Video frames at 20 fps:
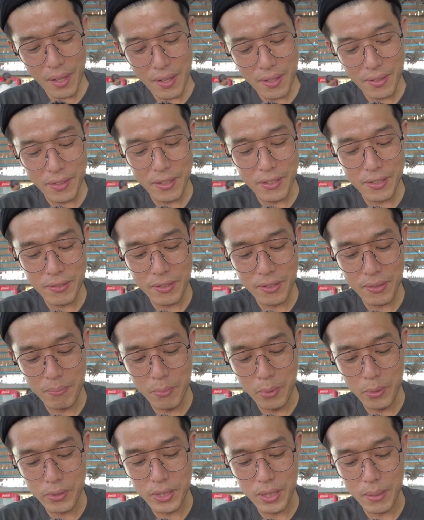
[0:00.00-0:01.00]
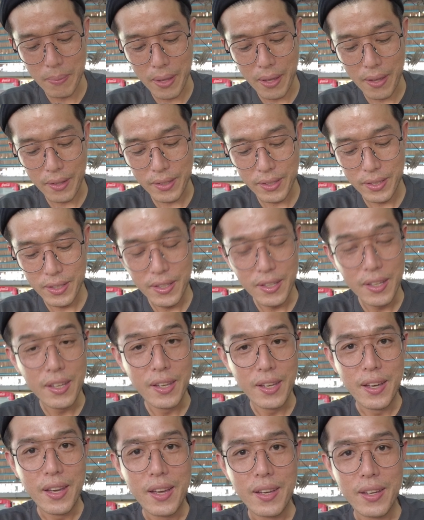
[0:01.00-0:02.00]
this Murtabak
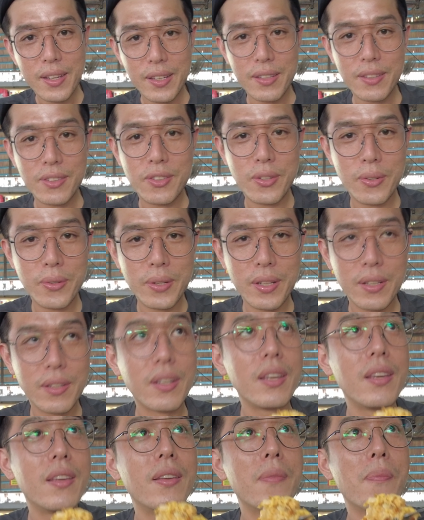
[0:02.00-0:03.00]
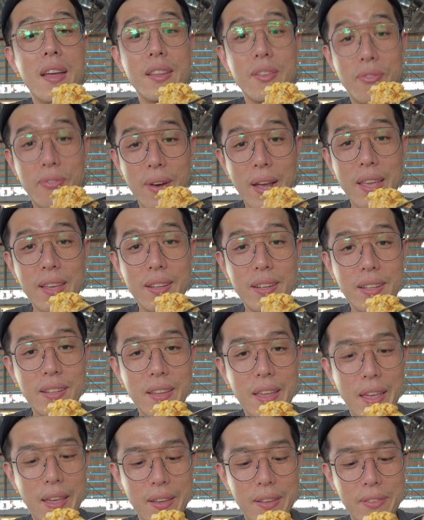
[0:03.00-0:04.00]
during the rainy
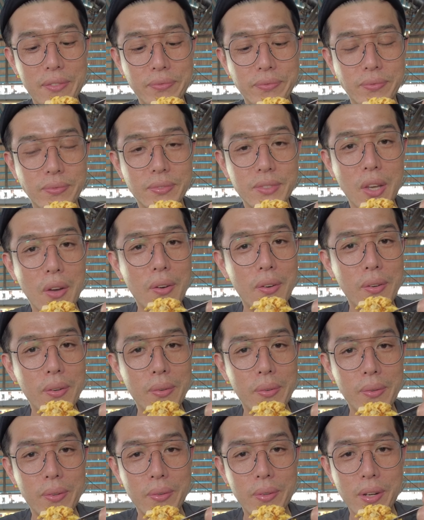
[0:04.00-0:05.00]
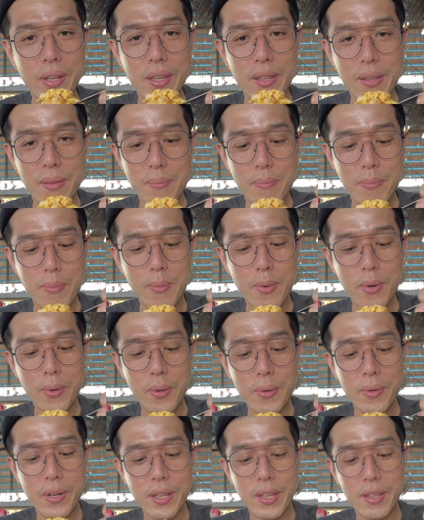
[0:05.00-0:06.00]
day. Oh, really,
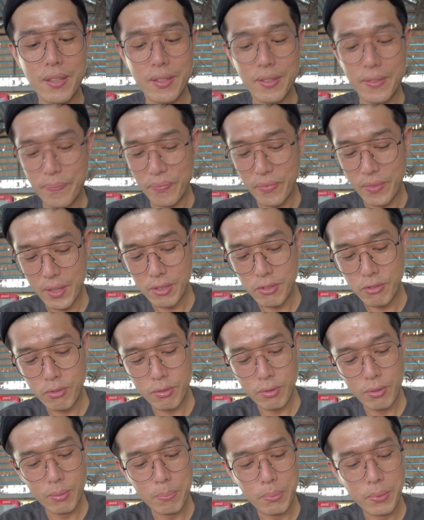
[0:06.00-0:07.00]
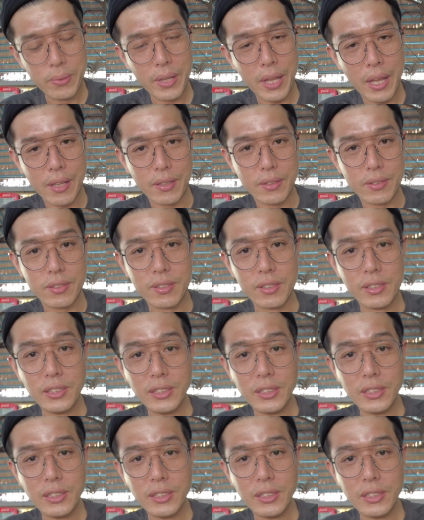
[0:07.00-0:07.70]
moly, super nice.